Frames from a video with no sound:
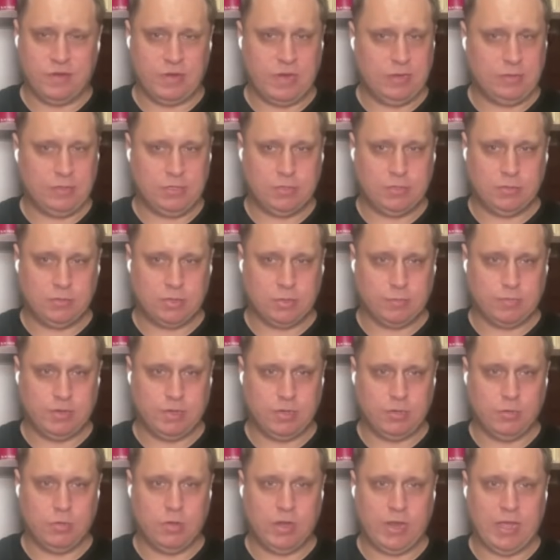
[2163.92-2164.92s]
little
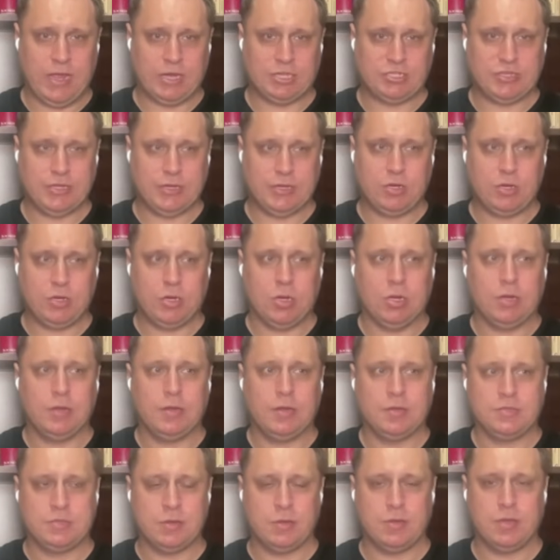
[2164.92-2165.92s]
compared to what actually occurred.
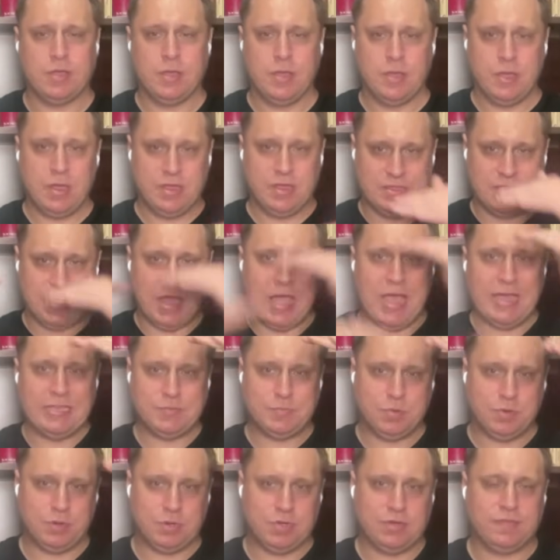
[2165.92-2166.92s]
So it's the
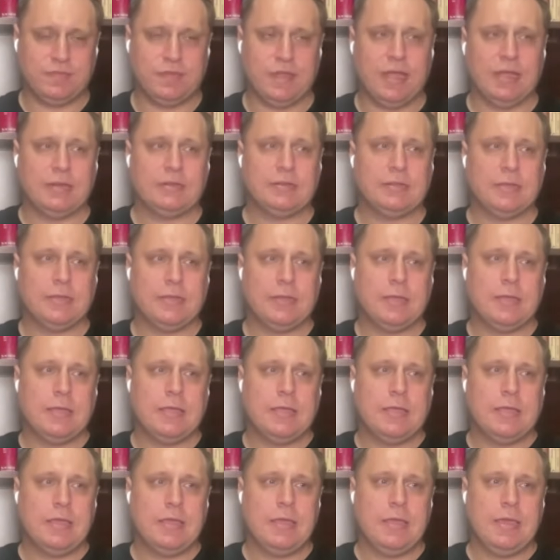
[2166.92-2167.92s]
iceberg effect.
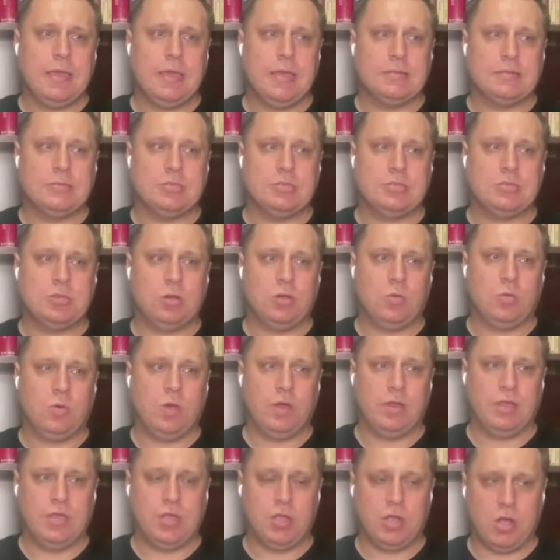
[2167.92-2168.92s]
And so
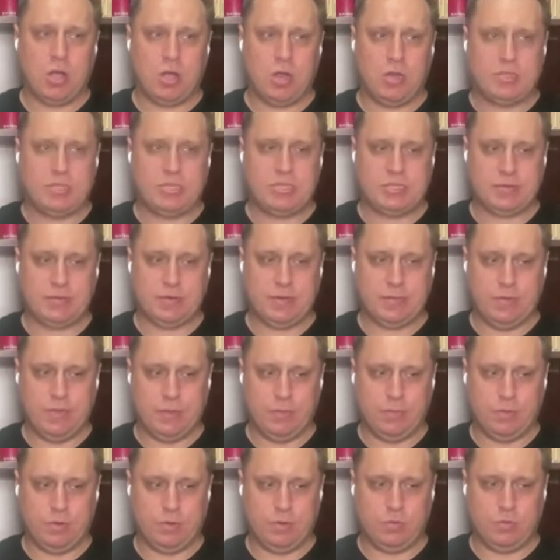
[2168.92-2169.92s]
what he consciously
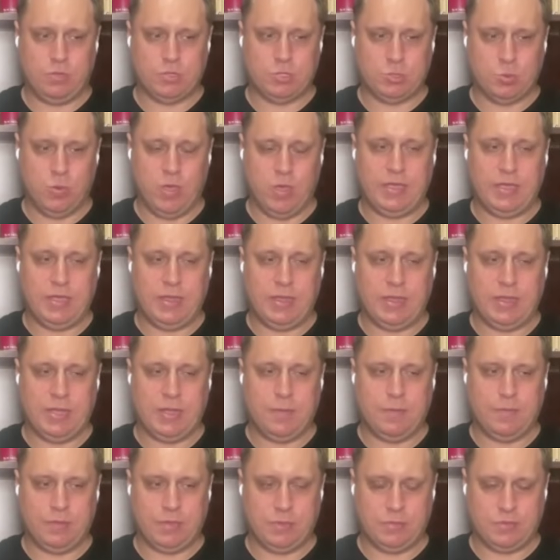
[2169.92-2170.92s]
remembered was waking
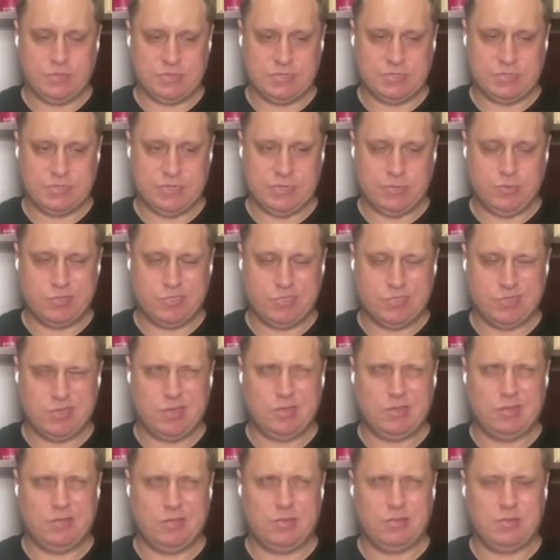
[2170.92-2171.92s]
up. He was
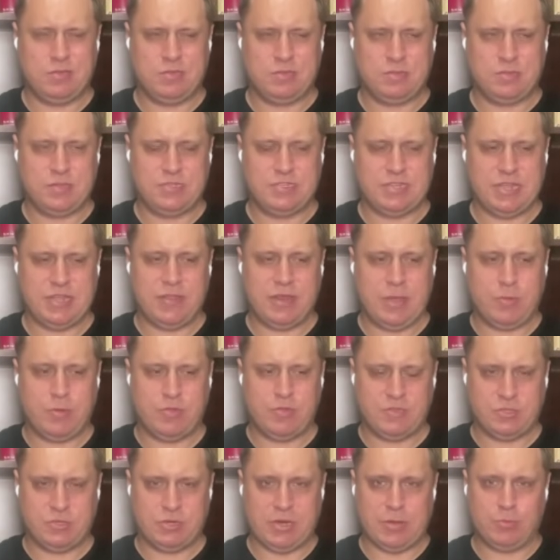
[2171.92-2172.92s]
staying the night with
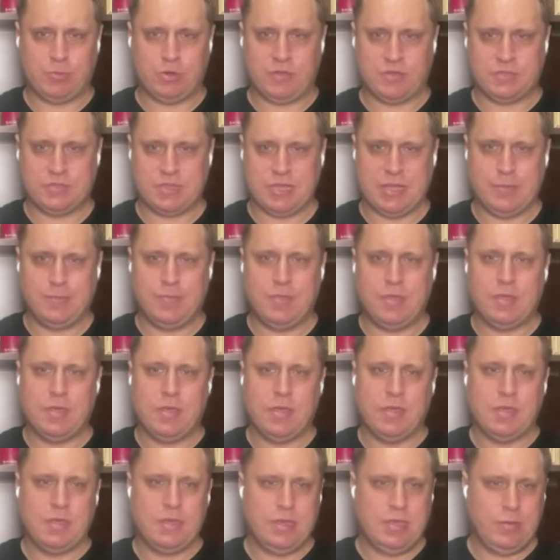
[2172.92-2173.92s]
his grandmother at the time.
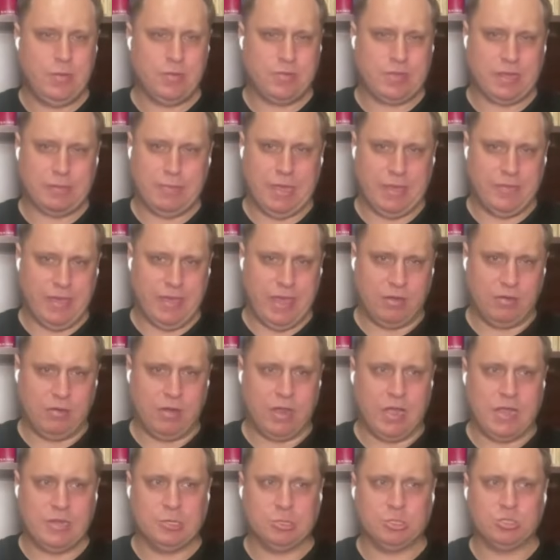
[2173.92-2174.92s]
He was like maybe 8 or
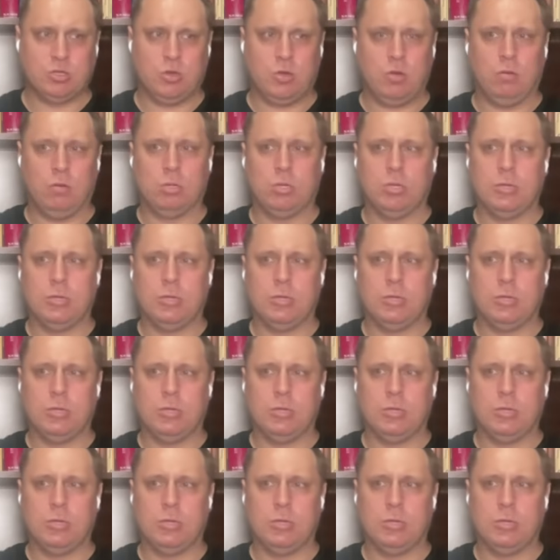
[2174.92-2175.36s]
9 years old,